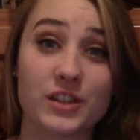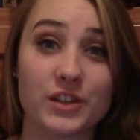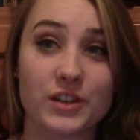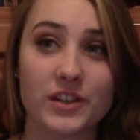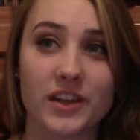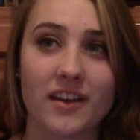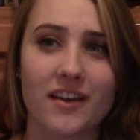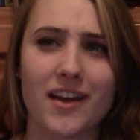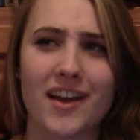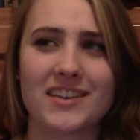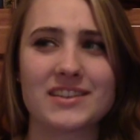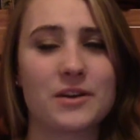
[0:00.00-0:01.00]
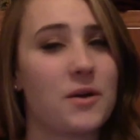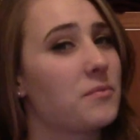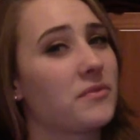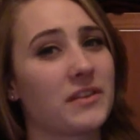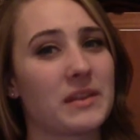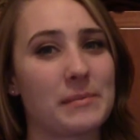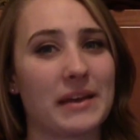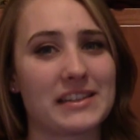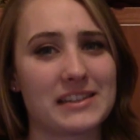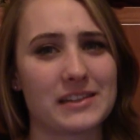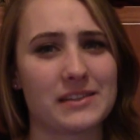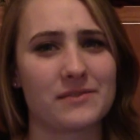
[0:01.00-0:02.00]
the new year and hope for the
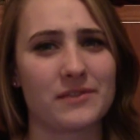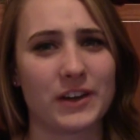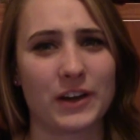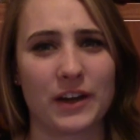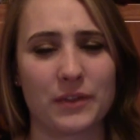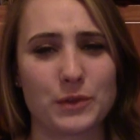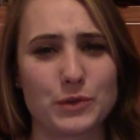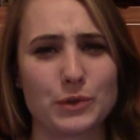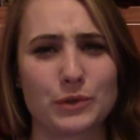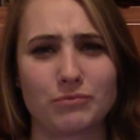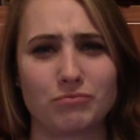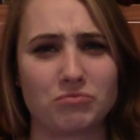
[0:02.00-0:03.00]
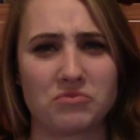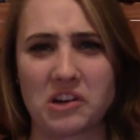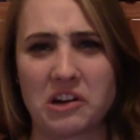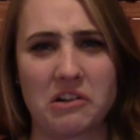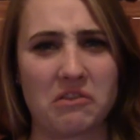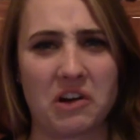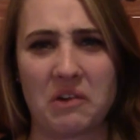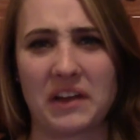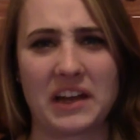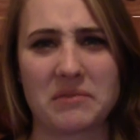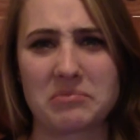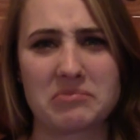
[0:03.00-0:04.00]
best in figuring out this whole growing
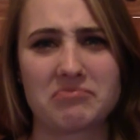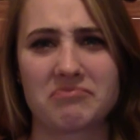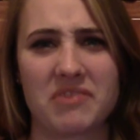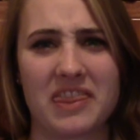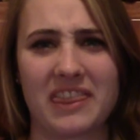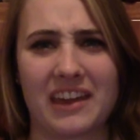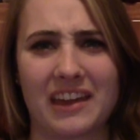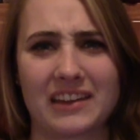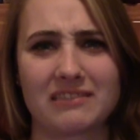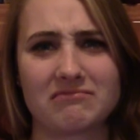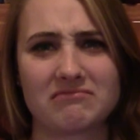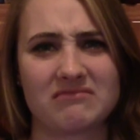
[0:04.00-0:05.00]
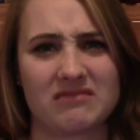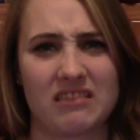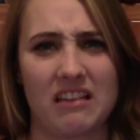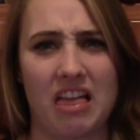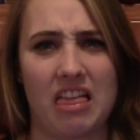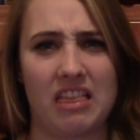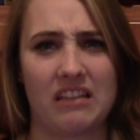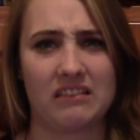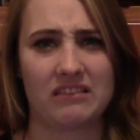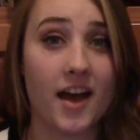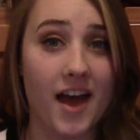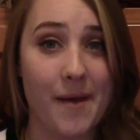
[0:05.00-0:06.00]
up thing.
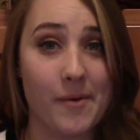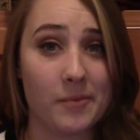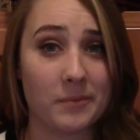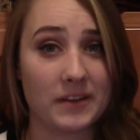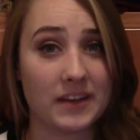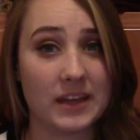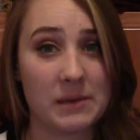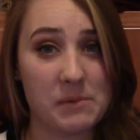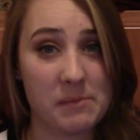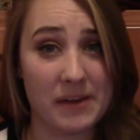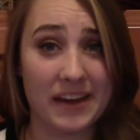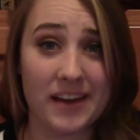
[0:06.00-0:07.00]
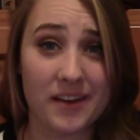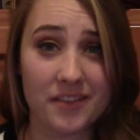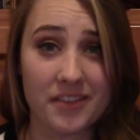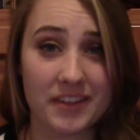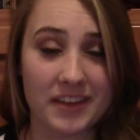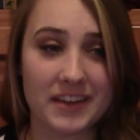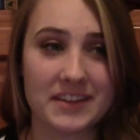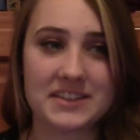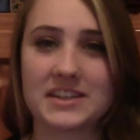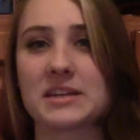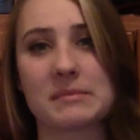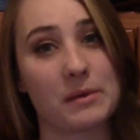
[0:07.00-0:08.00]
I'm hoping to keep up my health and
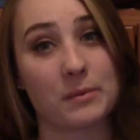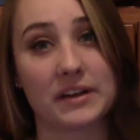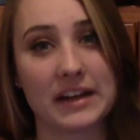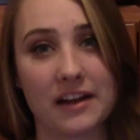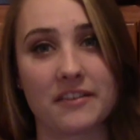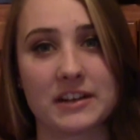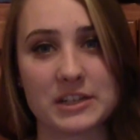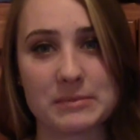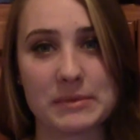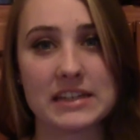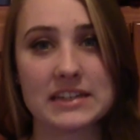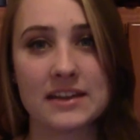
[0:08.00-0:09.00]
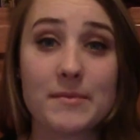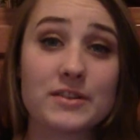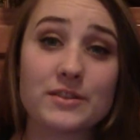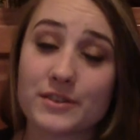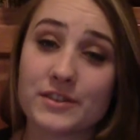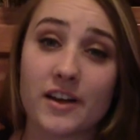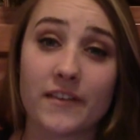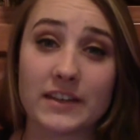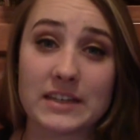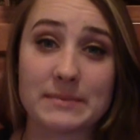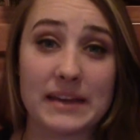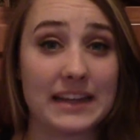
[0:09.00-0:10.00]
continue my workout regimen. I'm also resolving
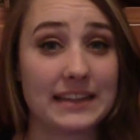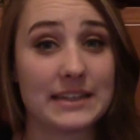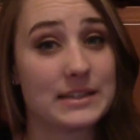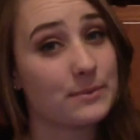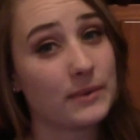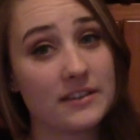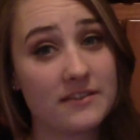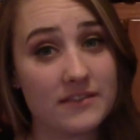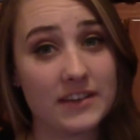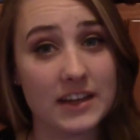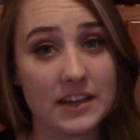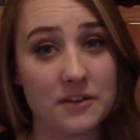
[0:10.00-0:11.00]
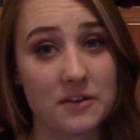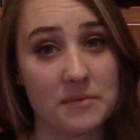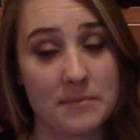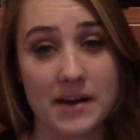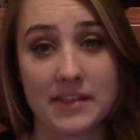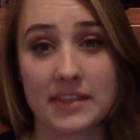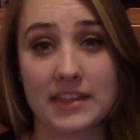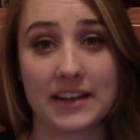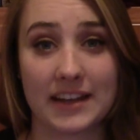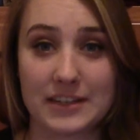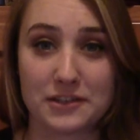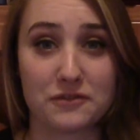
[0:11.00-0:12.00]
to make at least one video a month like
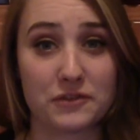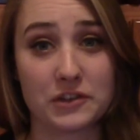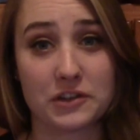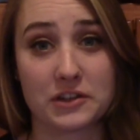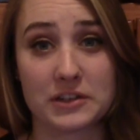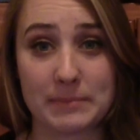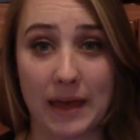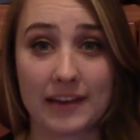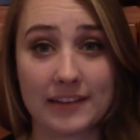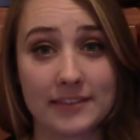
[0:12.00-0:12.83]
I did a few years back.